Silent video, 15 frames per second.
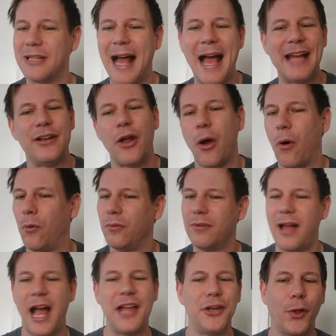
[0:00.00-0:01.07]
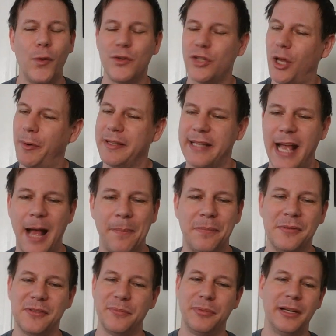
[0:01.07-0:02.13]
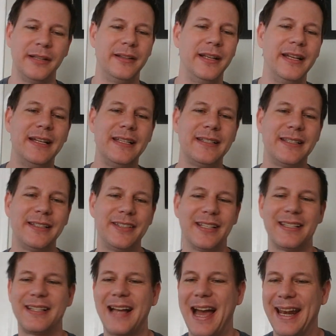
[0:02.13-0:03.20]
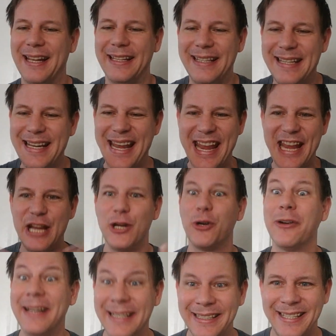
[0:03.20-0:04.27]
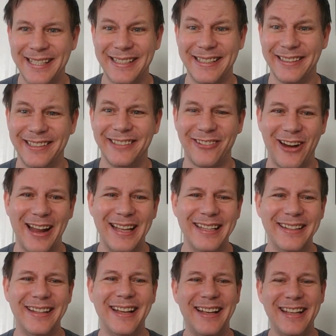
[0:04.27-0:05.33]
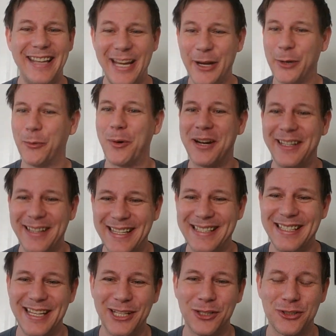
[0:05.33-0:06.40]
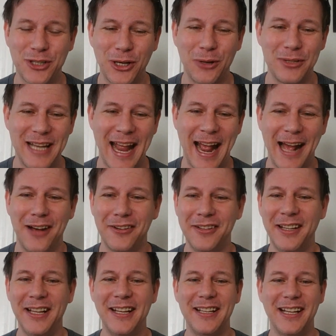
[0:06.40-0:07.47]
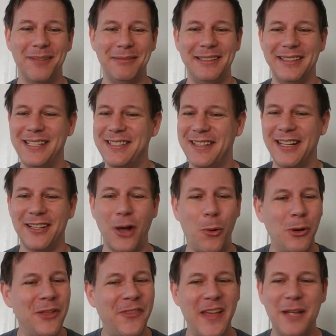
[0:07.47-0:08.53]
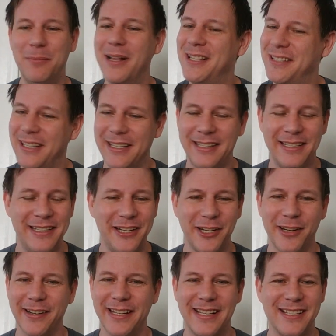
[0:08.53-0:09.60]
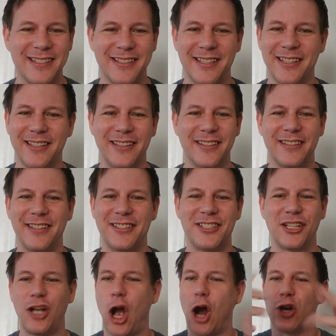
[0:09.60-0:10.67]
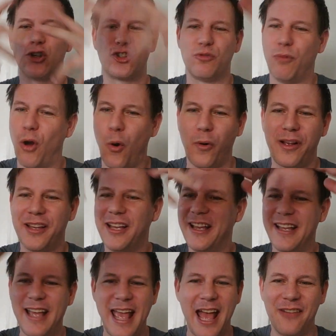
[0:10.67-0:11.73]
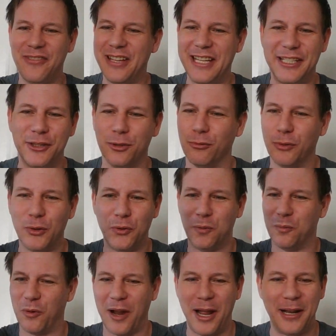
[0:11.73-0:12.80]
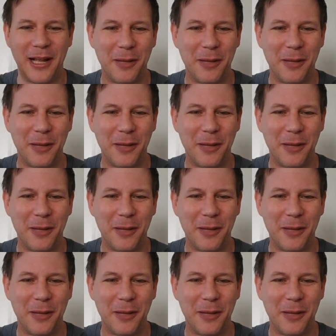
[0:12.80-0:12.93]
I know this always happens, but to just kind of hear it, right? Hear one of these deals go down. I mean, only thing missing in here is the cigar smoke heavy in the room, right?